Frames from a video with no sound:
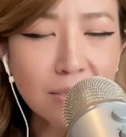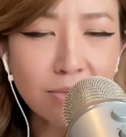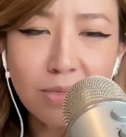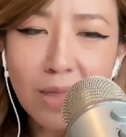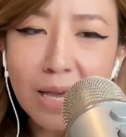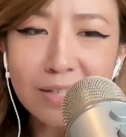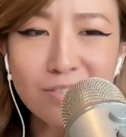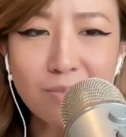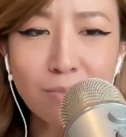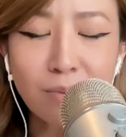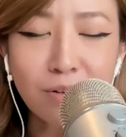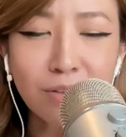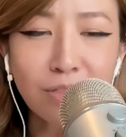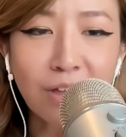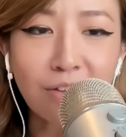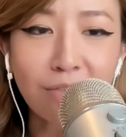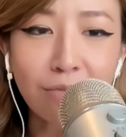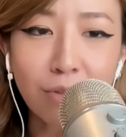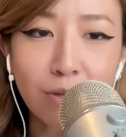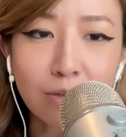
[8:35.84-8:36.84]
That's been a
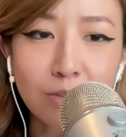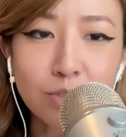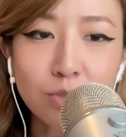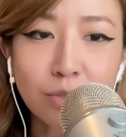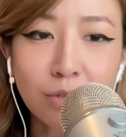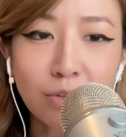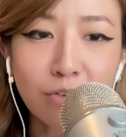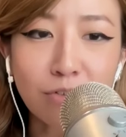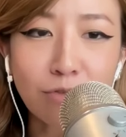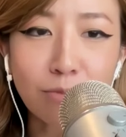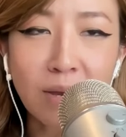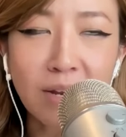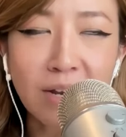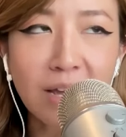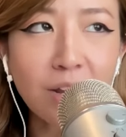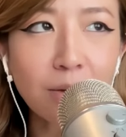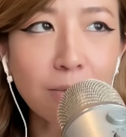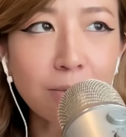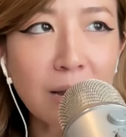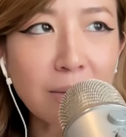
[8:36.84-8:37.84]
lifelong struggle of mine. I
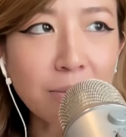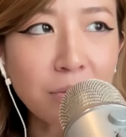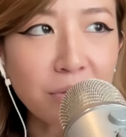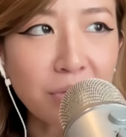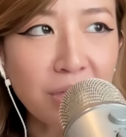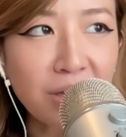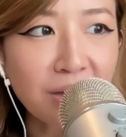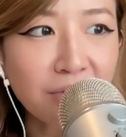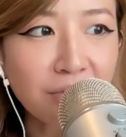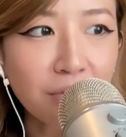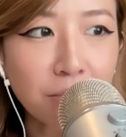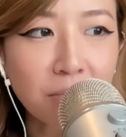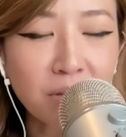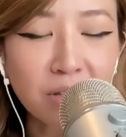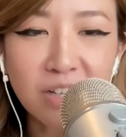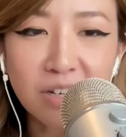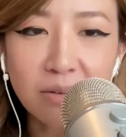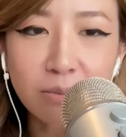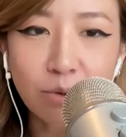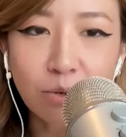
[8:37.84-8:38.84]
could probably think of a
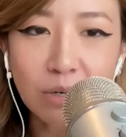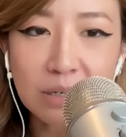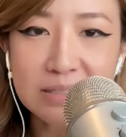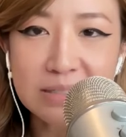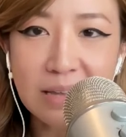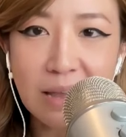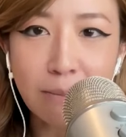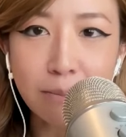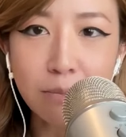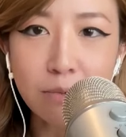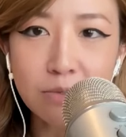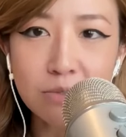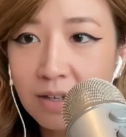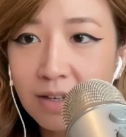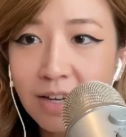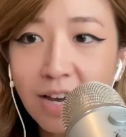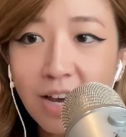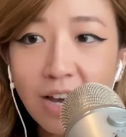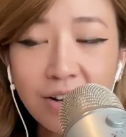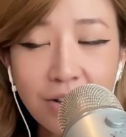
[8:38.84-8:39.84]
million more examples.
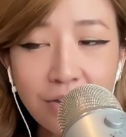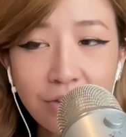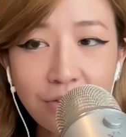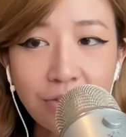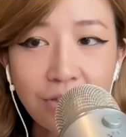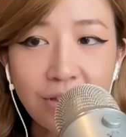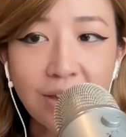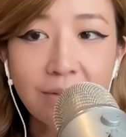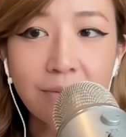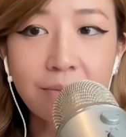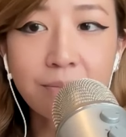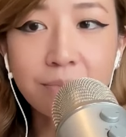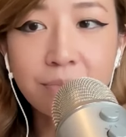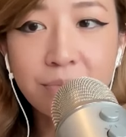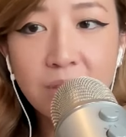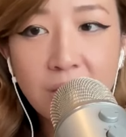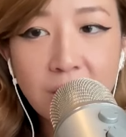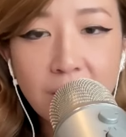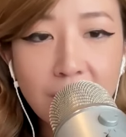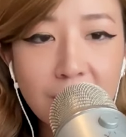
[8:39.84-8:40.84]
Another thing,
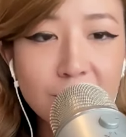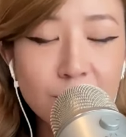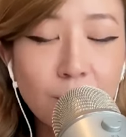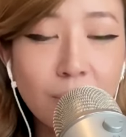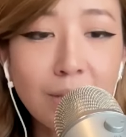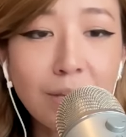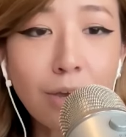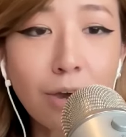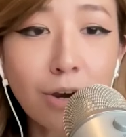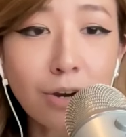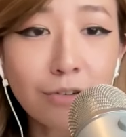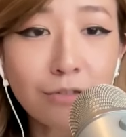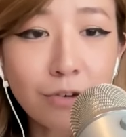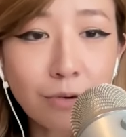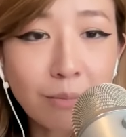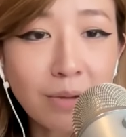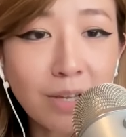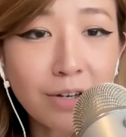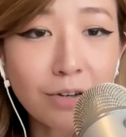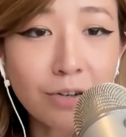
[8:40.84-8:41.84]
it's really hard for
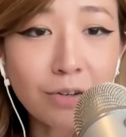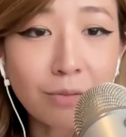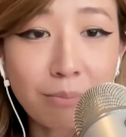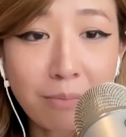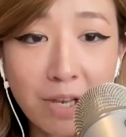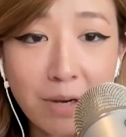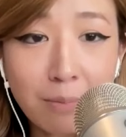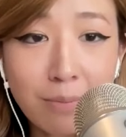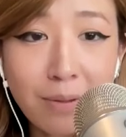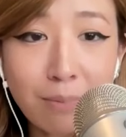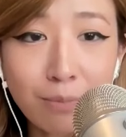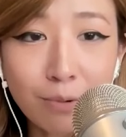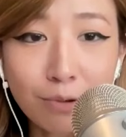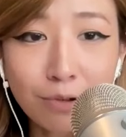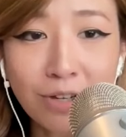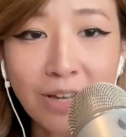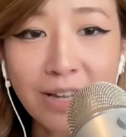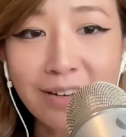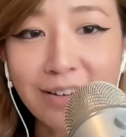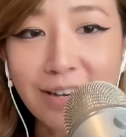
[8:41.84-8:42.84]
me to meet
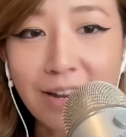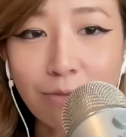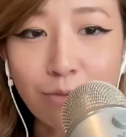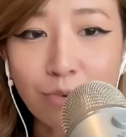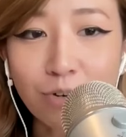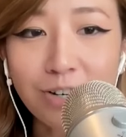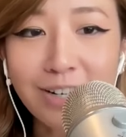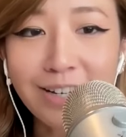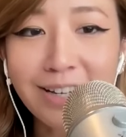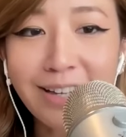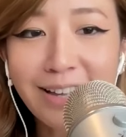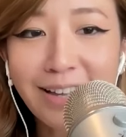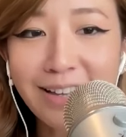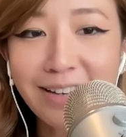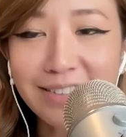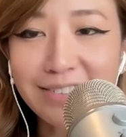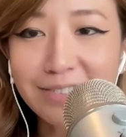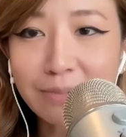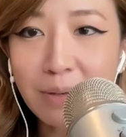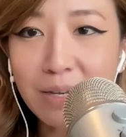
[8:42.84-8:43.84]
people and network.
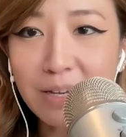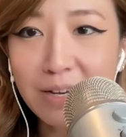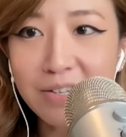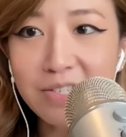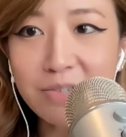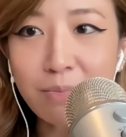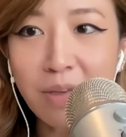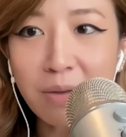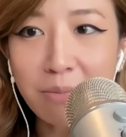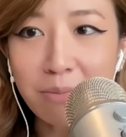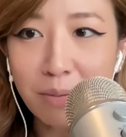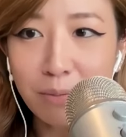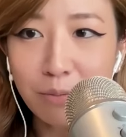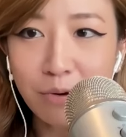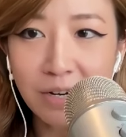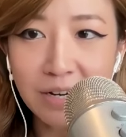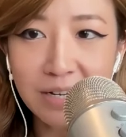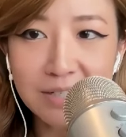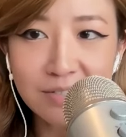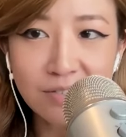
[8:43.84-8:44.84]
And it's because my
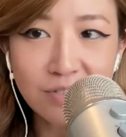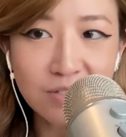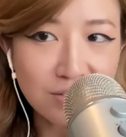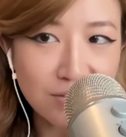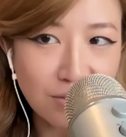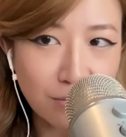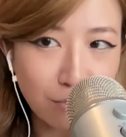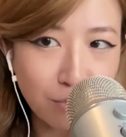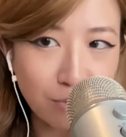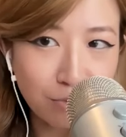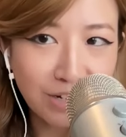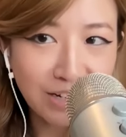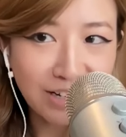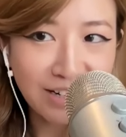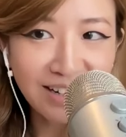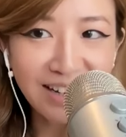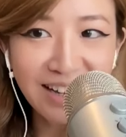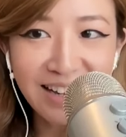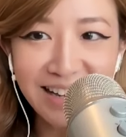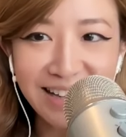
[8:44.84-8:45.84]
memory is
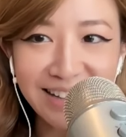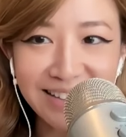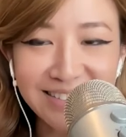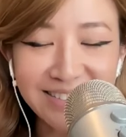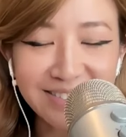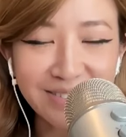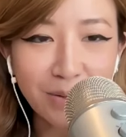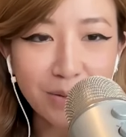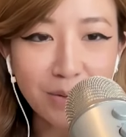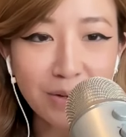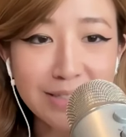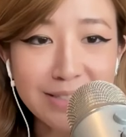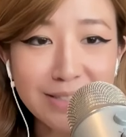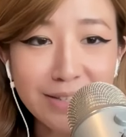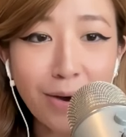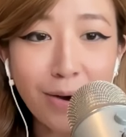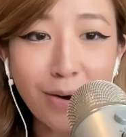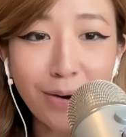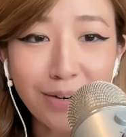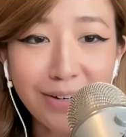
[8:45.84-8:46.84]
slippery. And so it's
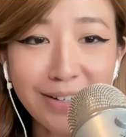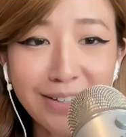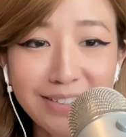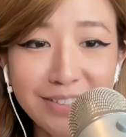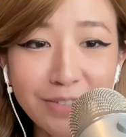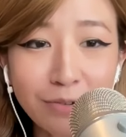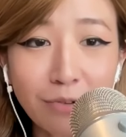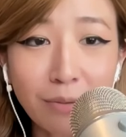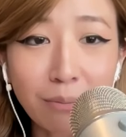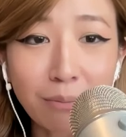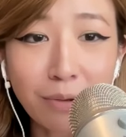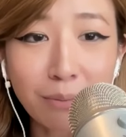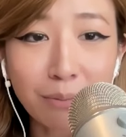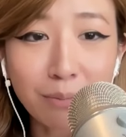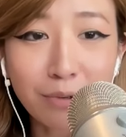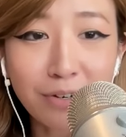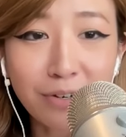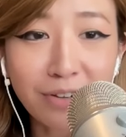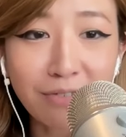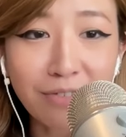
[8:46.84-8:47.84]
hard to
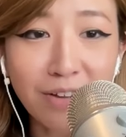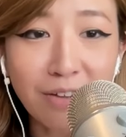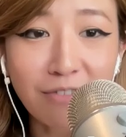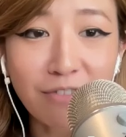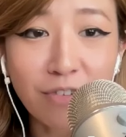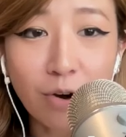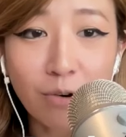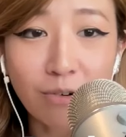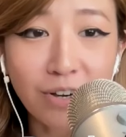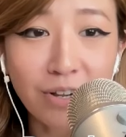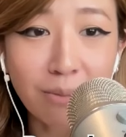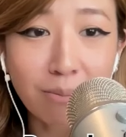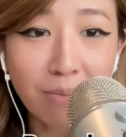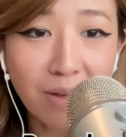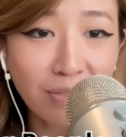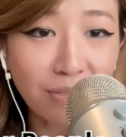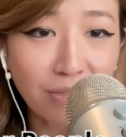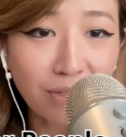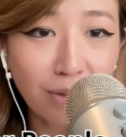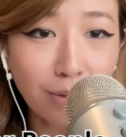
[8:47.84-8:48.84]
remember if I've already
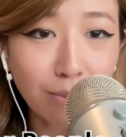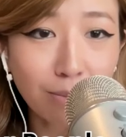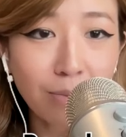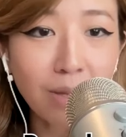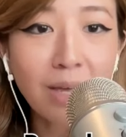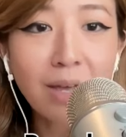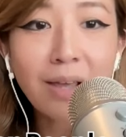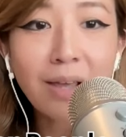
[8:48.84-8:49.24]
met them.